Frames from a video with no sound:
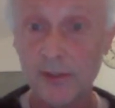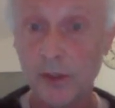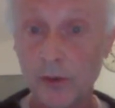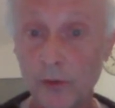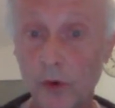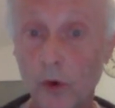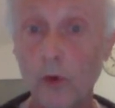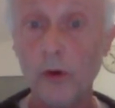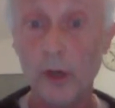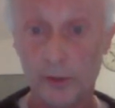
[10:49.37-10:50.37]
on the whole
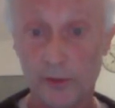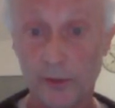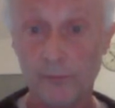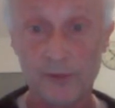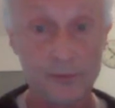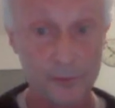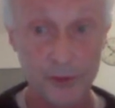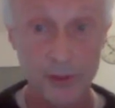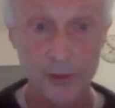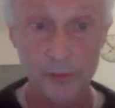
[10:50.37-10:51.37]
lot of
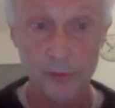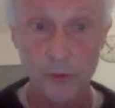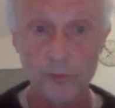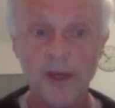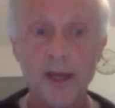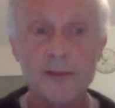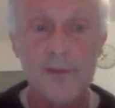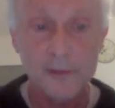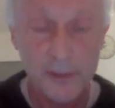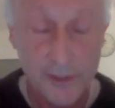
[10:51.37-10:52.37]
differentiated code. At
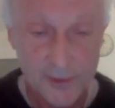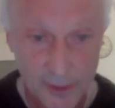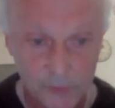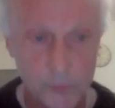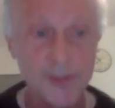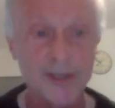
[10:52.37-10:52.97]
least that's what I